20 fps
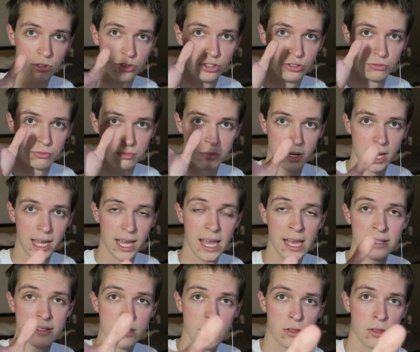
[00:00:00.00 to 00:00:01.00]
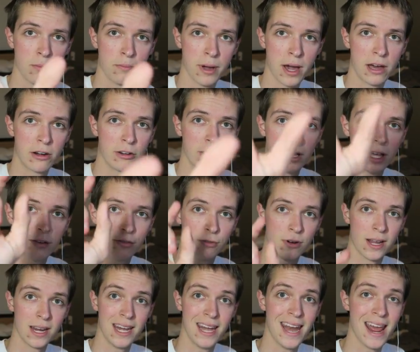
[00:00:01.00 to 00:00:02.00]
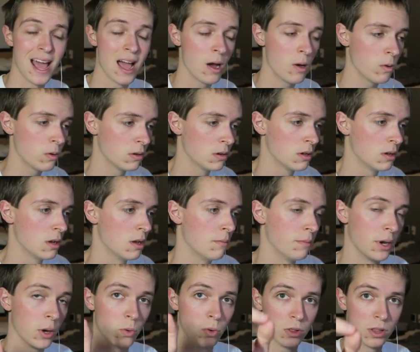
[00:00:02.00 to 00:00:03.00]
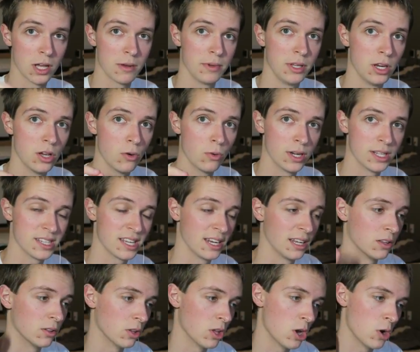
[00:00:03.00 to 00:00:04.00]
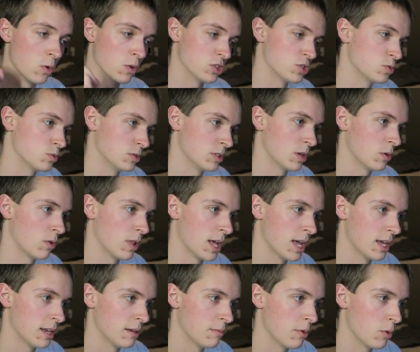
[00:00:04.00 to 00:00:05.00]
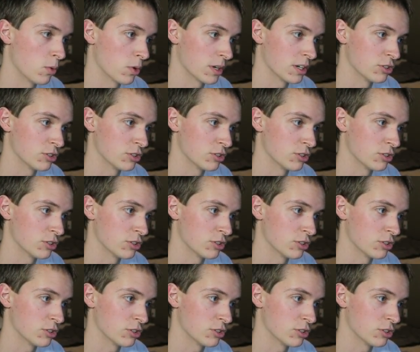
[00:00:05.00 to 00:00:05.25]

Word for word: which I can't tell the battery life right now, but it will let me know when it's getting low, which then will end. But we're